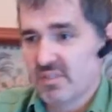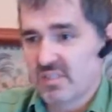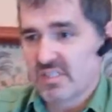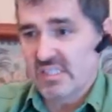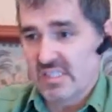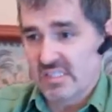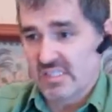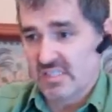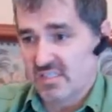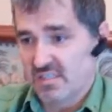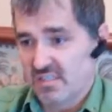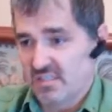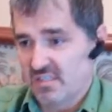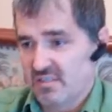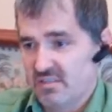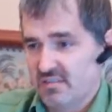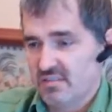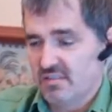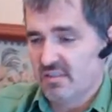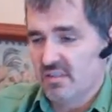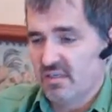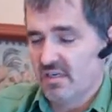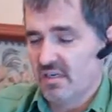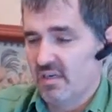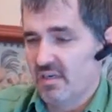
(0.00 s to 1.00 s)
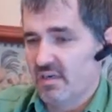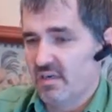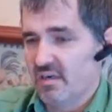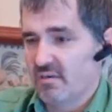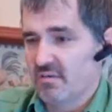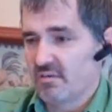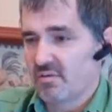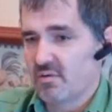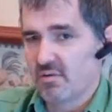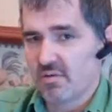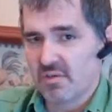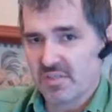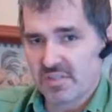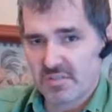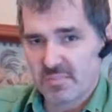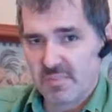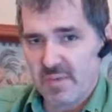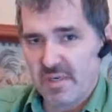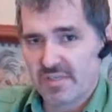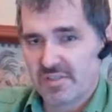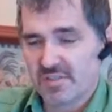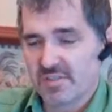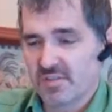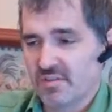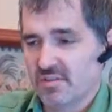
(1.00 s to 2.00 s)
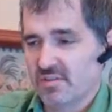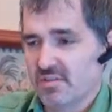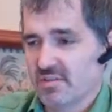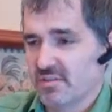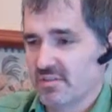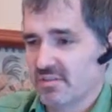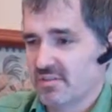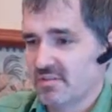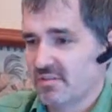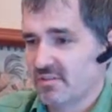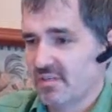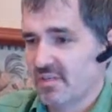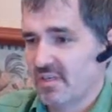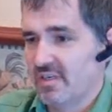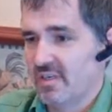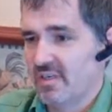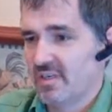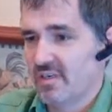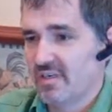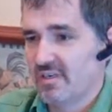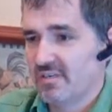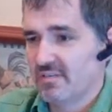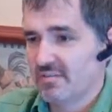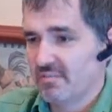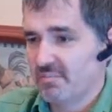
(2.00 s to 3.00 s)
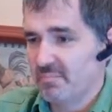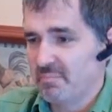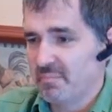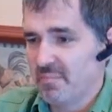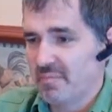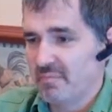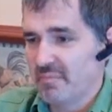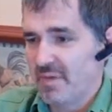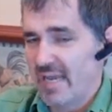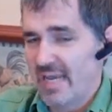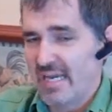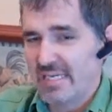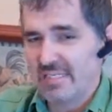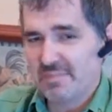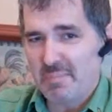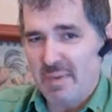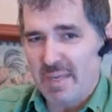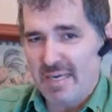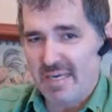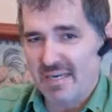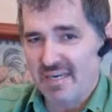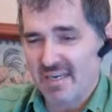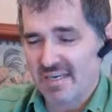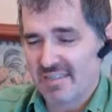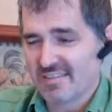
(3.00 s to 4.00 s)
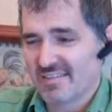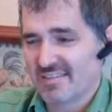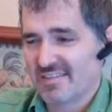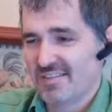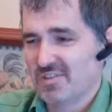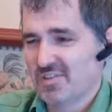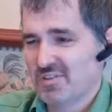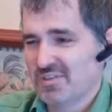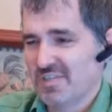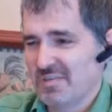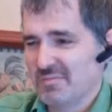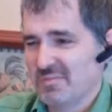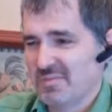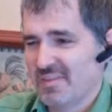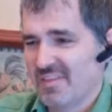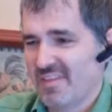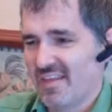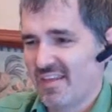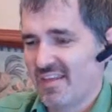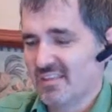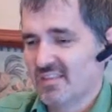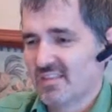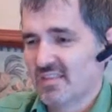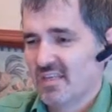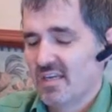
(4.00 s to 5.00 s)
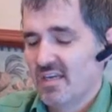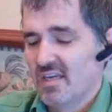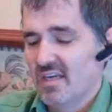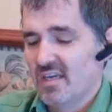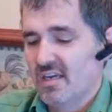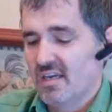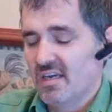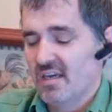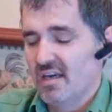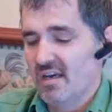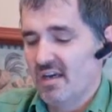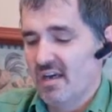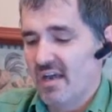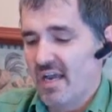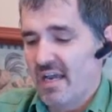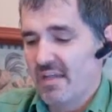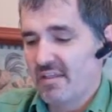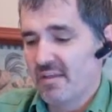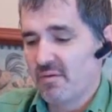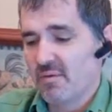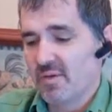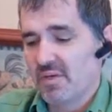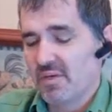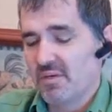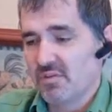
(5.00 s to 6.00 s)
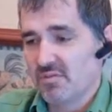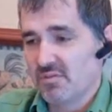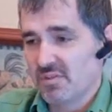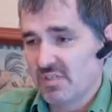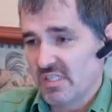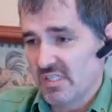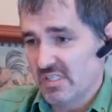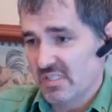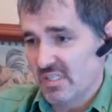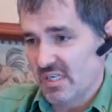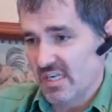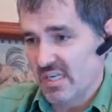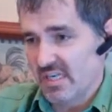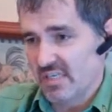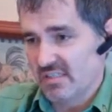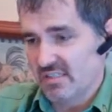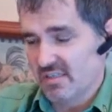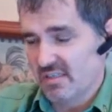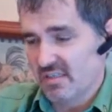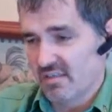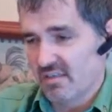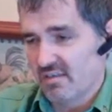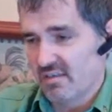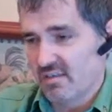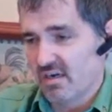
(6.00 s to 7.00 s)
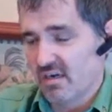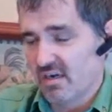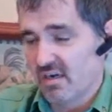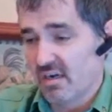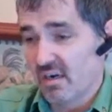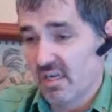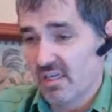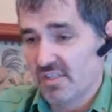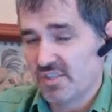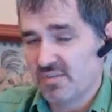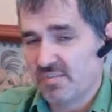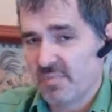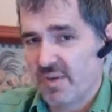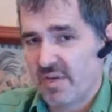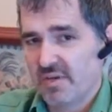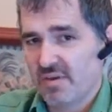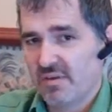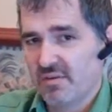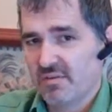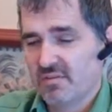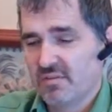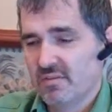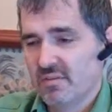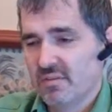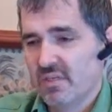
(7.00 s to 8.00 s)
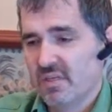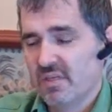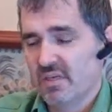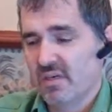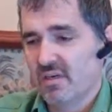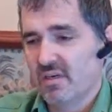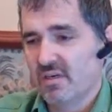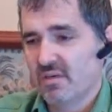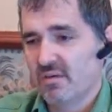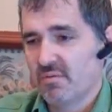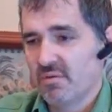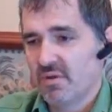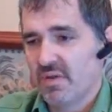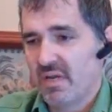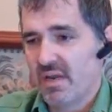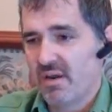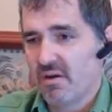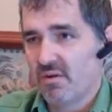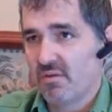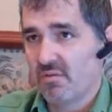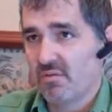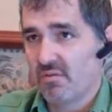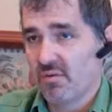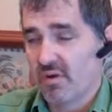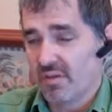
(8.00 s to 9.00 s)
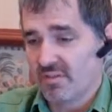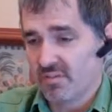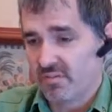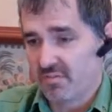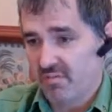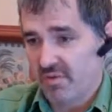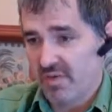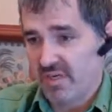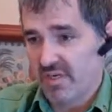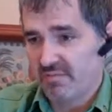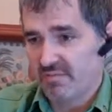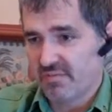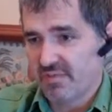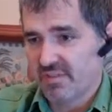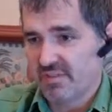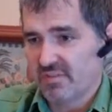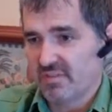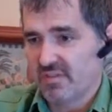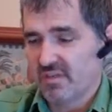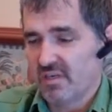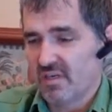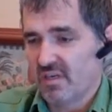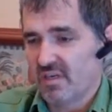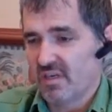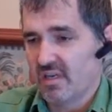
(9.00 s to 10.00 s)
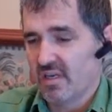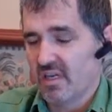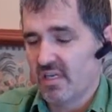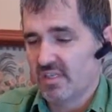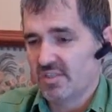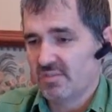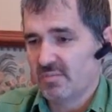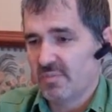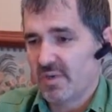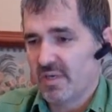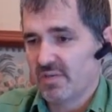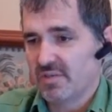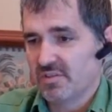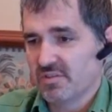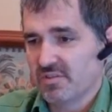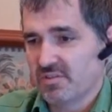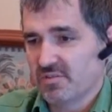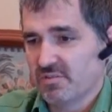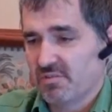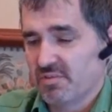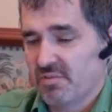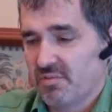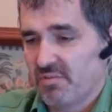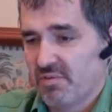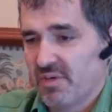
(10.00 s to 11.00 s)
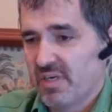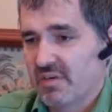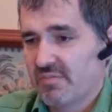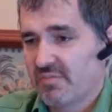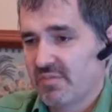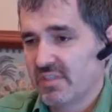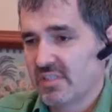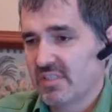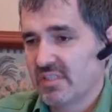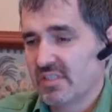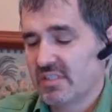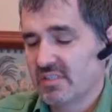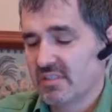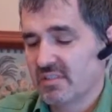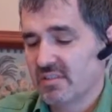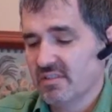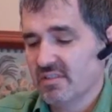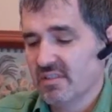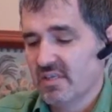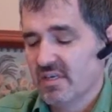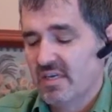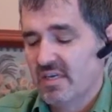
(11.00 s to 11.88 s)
consistent, Coras specials, eggs Benedict, those types of things. And then we do seasonalize our lunch menu. We now run 3 different lunch menus for 3 different seasons.